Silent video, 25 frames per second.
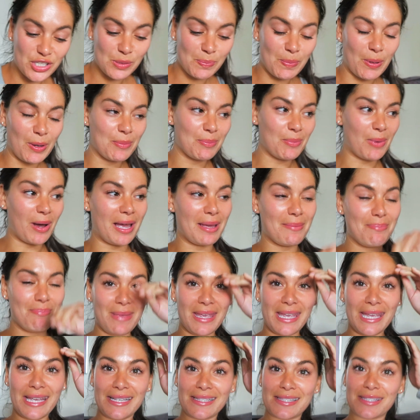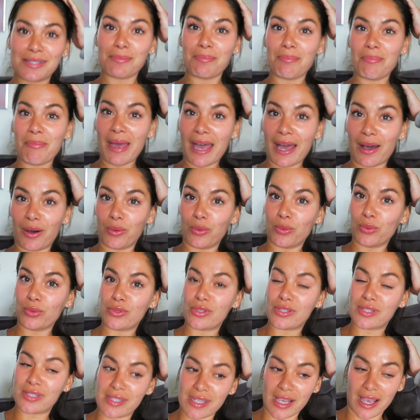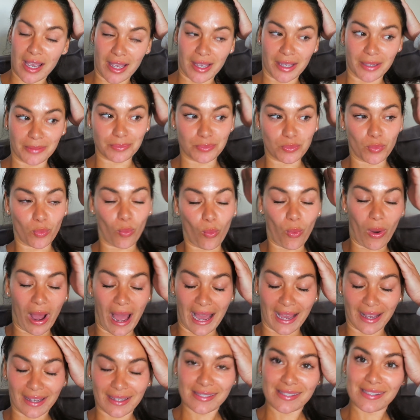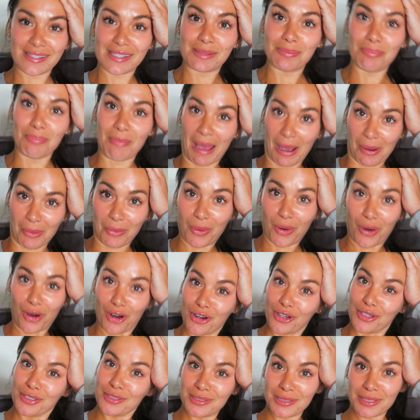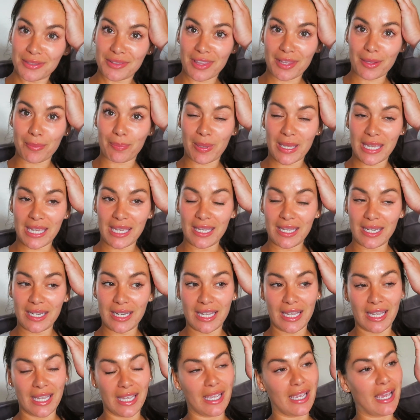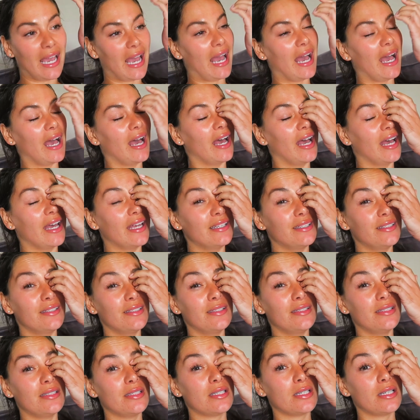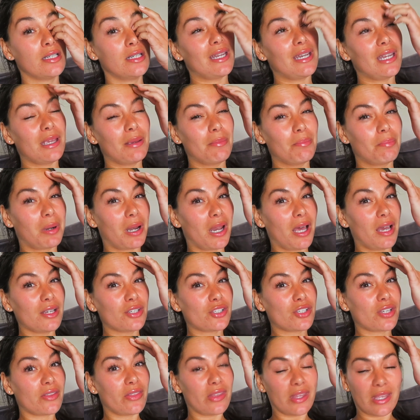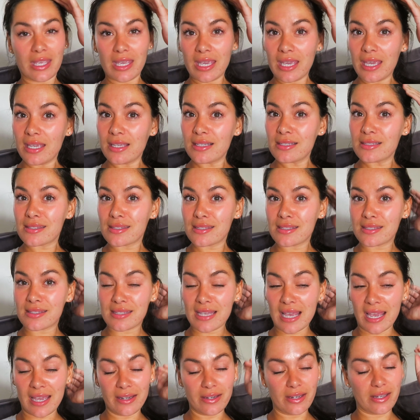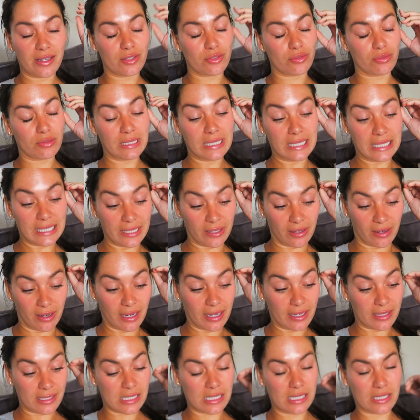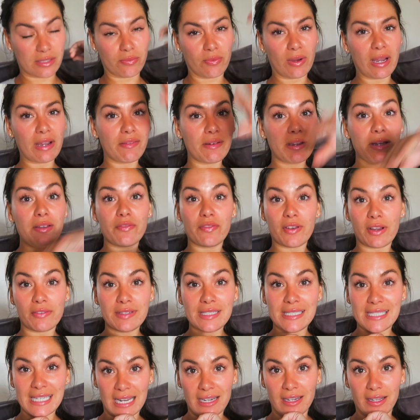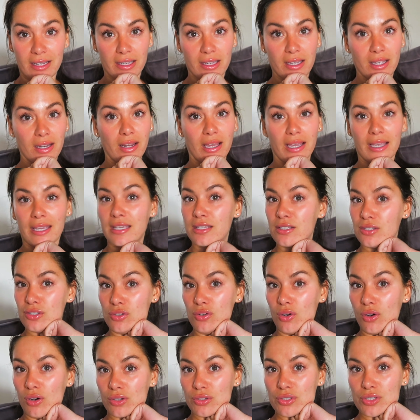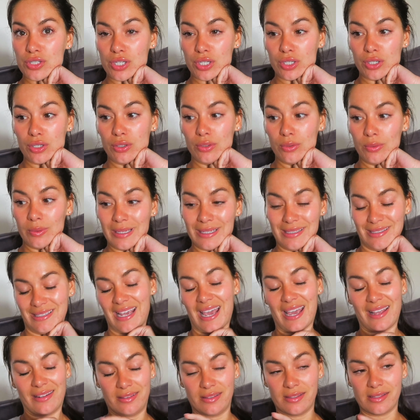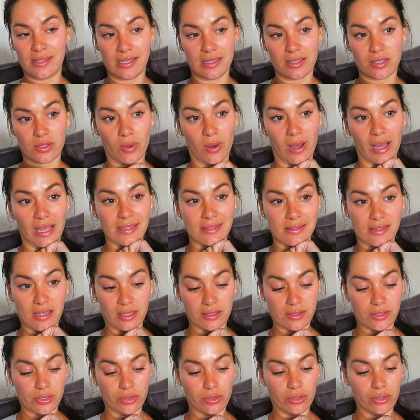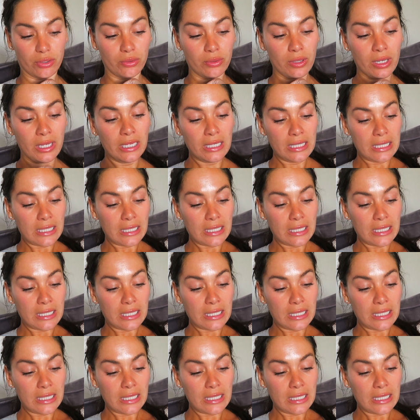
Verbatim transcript: Just put my Meeks Melts um, wax melt on, the peony and peony and blush, I think it is, the scent. It's really nice. It's very, very delicate. Like it's not too intense. It's quite subtle.